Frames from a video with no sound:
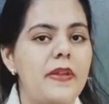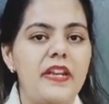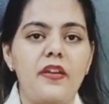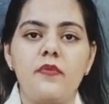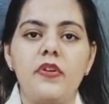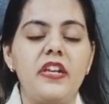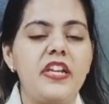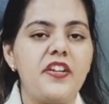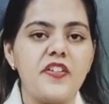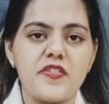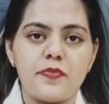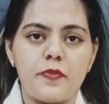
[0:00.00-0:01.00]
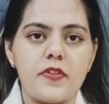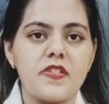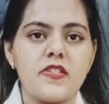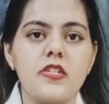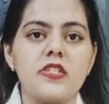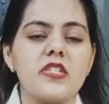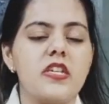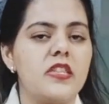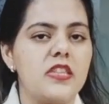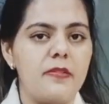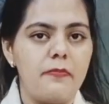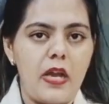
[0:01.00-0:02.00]
Whenever it is present
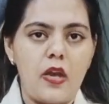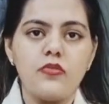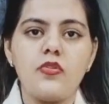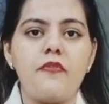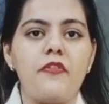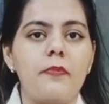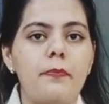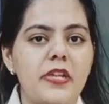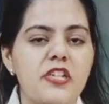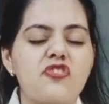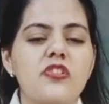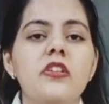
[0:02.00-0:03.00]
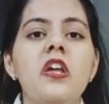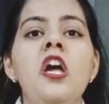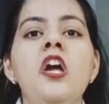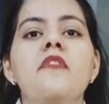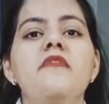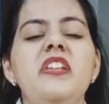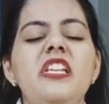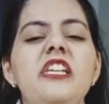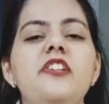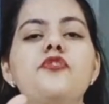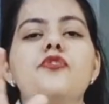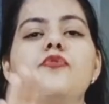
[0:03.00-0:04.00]
in the mouth of a patient, we
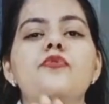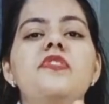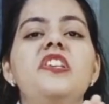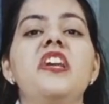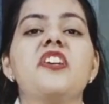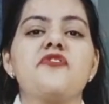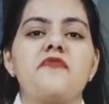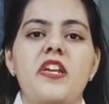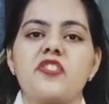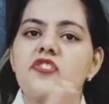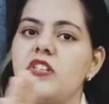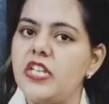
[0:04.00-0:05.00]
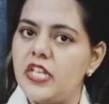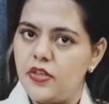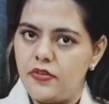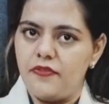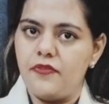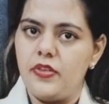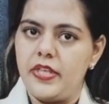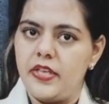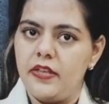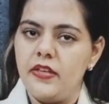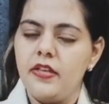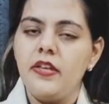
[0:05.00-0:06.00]
need to do the extraction
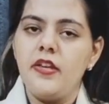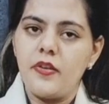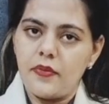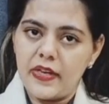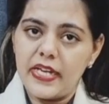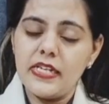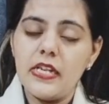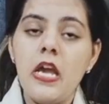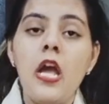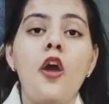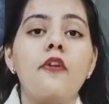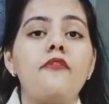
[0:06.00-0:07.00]
carefully, right?